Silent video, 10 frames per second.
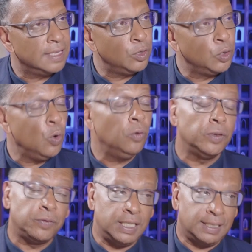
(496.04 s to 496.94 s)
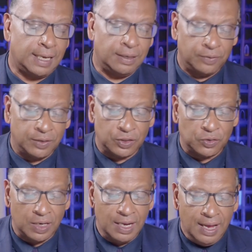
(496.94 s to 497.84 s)
your 50th
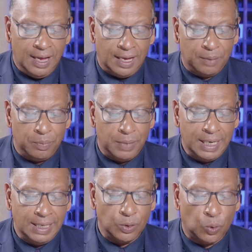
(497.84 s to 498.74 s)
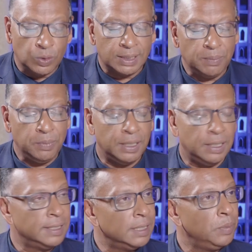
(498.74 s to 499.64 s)
anniversary mean or
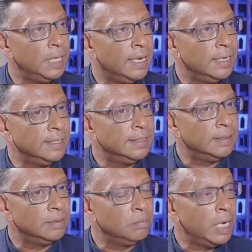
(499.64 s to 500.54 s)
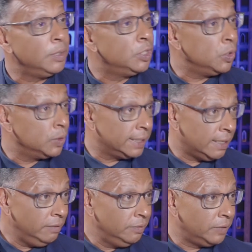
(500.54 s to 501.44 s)
symbolize maybe to
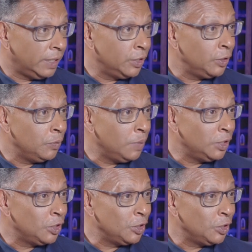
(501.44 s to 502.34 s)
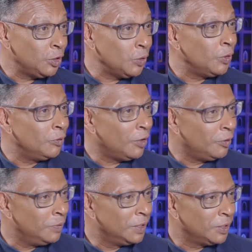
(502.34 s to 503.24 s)
yourself? Mm. I know you mentioned your
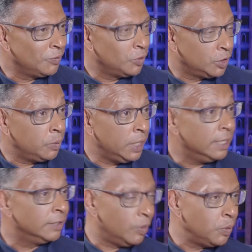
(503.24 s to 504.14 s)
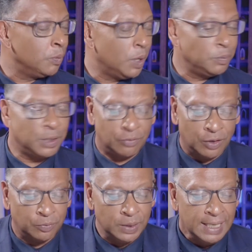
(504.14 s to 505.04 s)
involvement for so many years, from your mom's
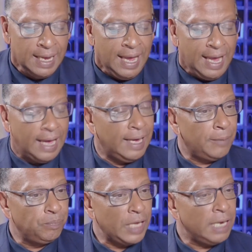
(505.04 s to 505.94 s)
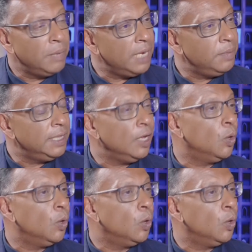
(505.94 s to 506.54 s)
involvement, and maybe the